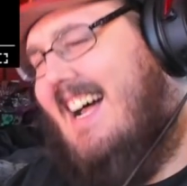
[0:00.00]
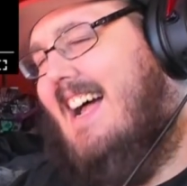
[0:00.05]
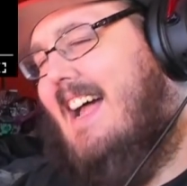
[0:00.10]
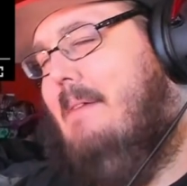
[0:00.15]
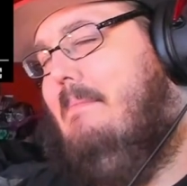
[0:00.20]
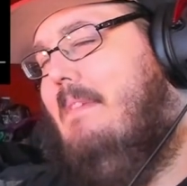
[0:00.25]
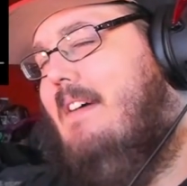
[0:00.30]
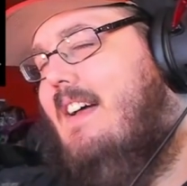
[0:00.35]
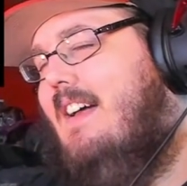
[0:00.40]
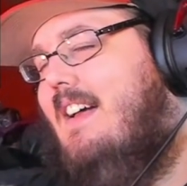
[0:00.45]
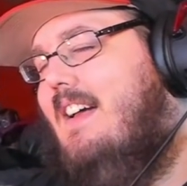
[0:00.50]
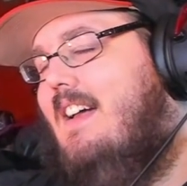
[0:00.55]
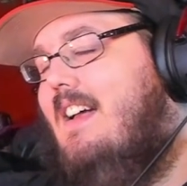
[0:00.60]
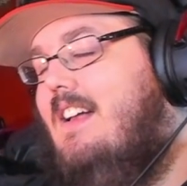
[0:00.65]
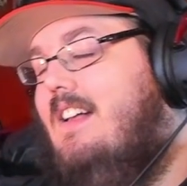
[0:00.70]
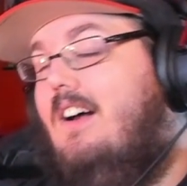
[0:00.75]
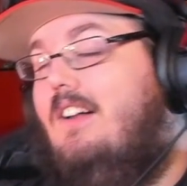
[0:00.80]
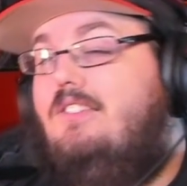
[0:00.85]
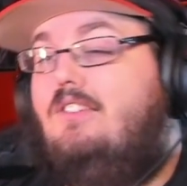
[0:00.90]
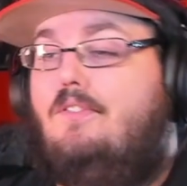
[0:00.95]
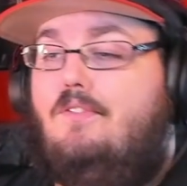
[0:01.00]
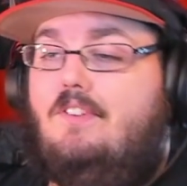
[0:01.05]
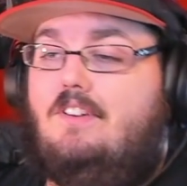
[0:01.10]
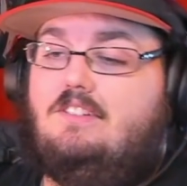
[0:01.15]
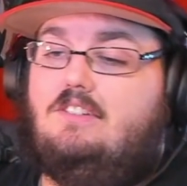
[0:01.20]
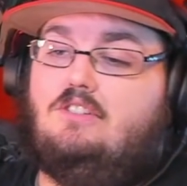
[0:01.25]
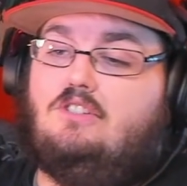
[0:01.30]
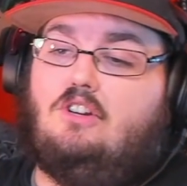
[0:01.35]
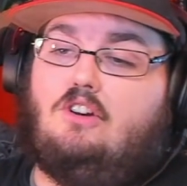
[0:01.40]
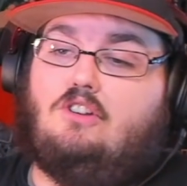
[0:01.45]
time, don't
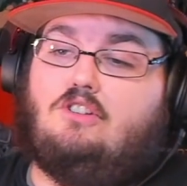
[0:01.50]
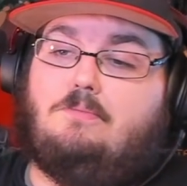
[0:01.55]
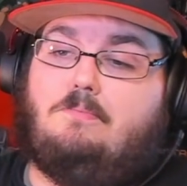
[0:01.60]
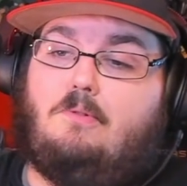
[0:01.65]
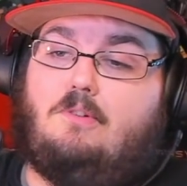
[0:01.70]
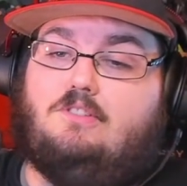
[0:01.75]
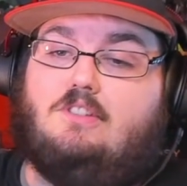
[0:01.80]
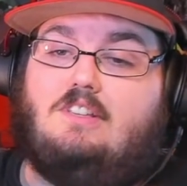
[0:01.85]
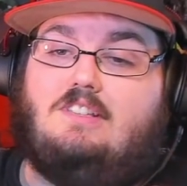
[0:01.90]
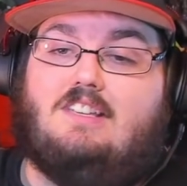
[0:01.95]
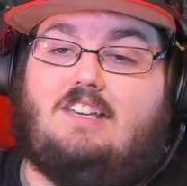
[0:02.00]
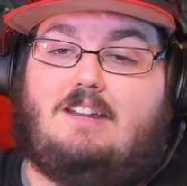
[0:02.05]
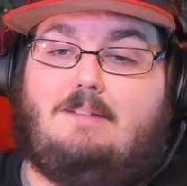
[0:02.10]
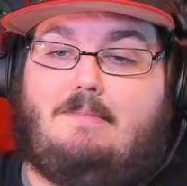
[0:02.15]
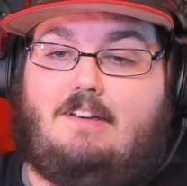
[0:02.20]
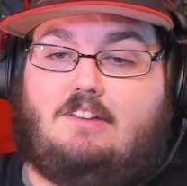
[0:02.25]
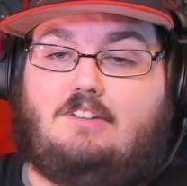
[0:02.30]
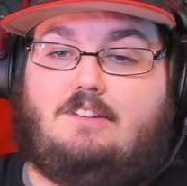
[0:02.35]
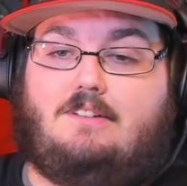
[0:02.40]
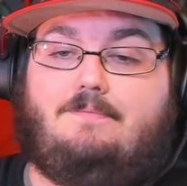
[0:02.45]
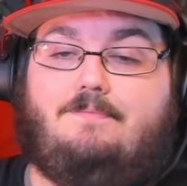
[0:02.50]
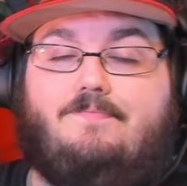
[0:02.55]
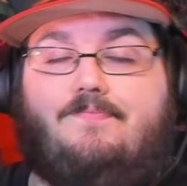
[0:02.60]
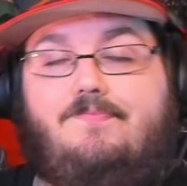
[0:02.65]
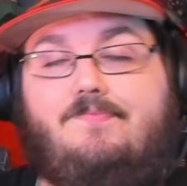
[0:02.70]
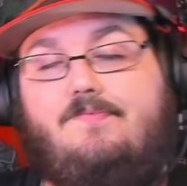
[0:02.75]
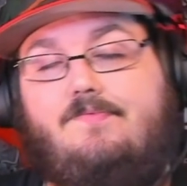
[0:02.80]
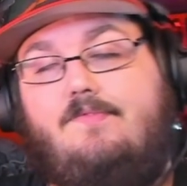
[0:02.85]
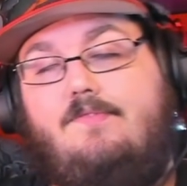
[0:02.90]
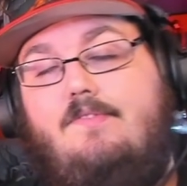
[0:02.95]
forget to show your support to Zanimation.
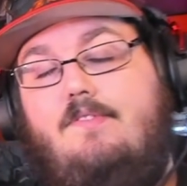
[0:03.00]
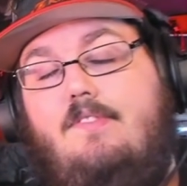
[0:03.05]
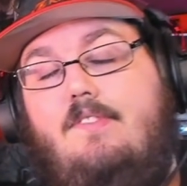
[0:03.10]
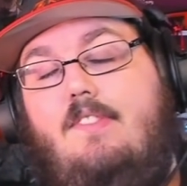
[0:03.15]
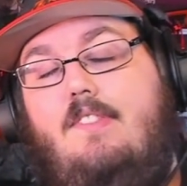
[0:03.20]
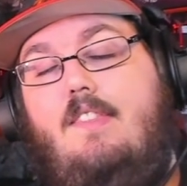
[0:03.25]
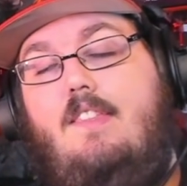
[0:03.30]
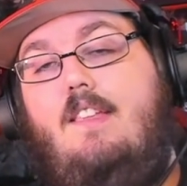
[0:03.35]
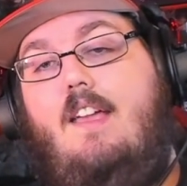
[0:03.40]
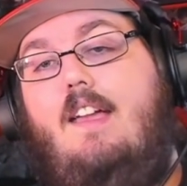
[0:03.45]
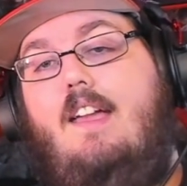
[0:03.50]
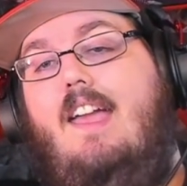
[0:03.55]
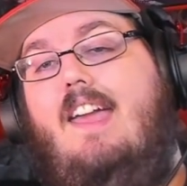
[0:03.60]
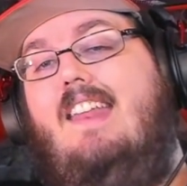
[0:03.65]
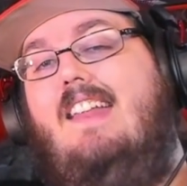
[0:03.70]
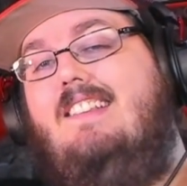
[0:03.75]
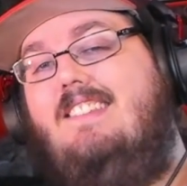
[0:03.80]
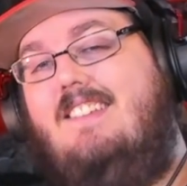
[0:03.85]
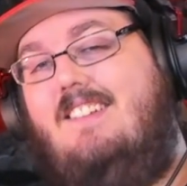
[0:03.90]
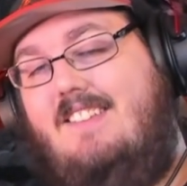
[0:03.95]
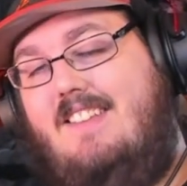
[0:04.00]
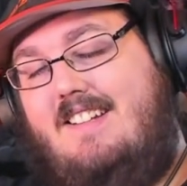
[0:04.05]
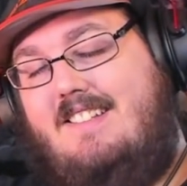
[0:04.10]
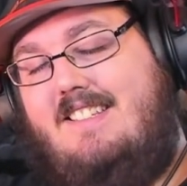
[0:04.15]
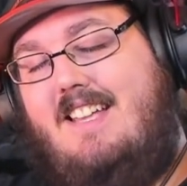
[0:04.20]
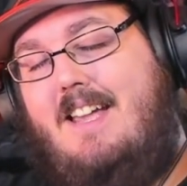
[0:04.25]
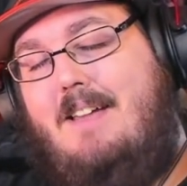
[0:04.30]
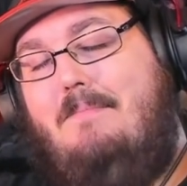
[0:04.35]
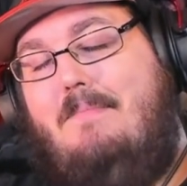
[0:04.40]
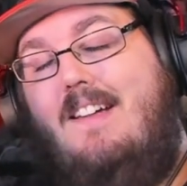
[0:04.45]
And until
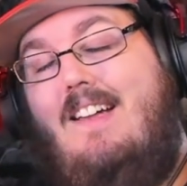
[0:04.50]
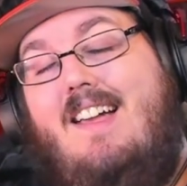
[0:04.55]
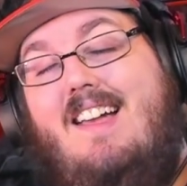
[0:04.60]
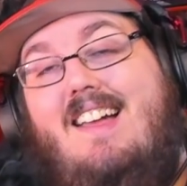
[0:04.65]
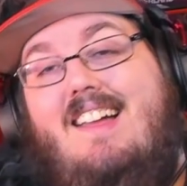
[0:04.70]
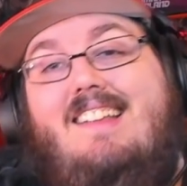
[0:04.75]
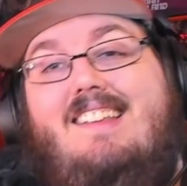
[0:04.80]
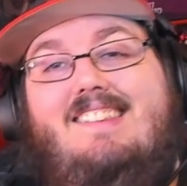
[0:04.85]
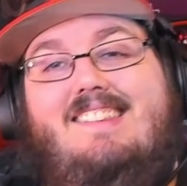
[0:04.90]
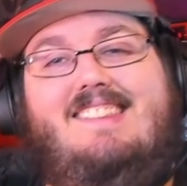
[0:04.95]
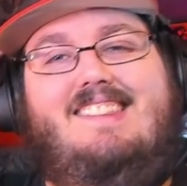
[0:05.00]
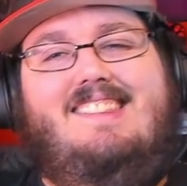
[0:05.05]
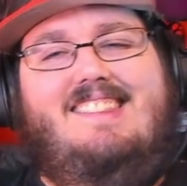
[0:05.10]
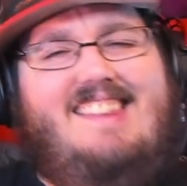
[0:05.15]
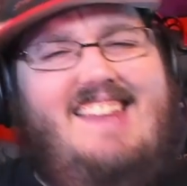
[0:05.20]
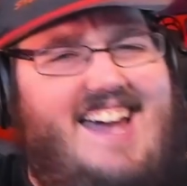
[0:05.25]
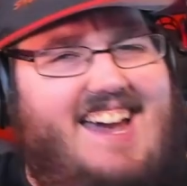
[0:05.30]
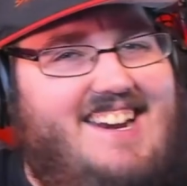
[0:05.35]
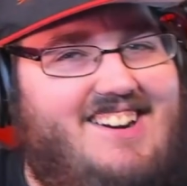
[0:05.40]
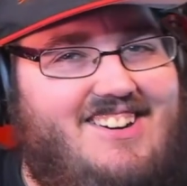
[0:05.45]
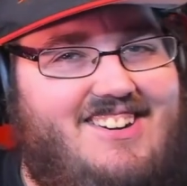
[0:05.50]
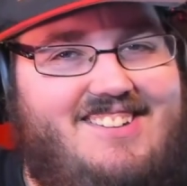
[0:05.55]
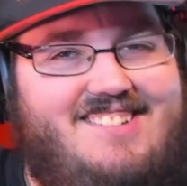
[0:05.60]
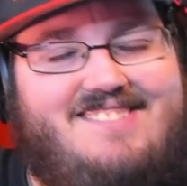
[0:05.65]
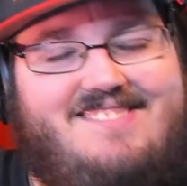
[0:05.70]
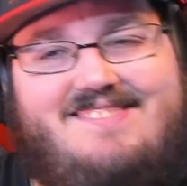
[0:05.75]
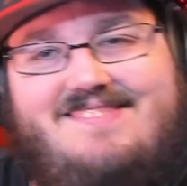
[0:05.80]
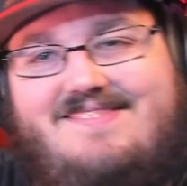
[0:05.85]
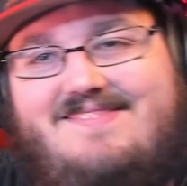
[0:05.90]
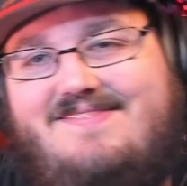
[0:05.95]
next time, later!